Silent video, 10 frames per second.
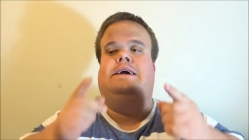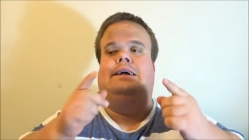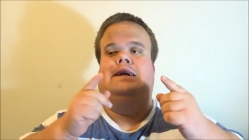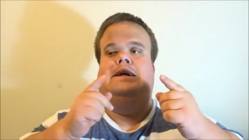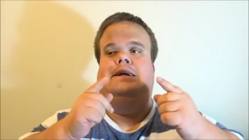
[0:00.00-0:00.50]

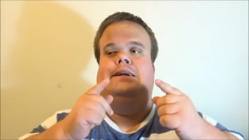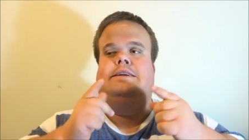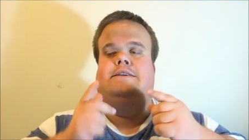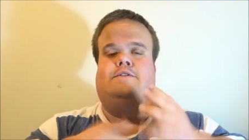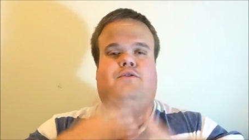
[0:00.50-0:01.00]

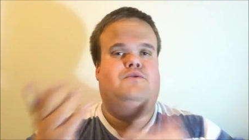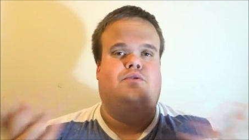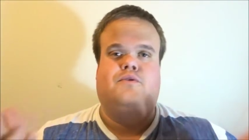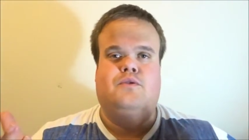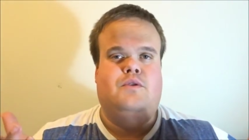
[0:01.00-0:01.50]
And who's,
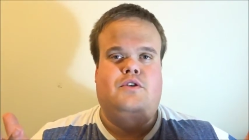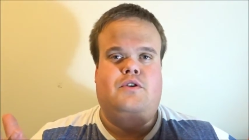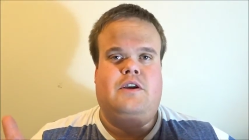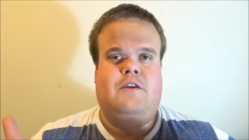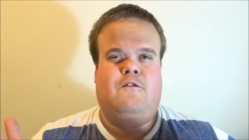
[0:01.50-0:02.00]
who are you
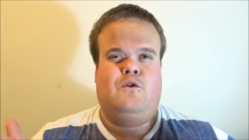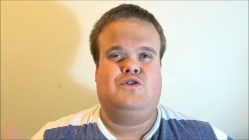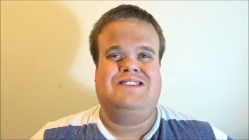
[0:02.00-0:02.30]
looking forward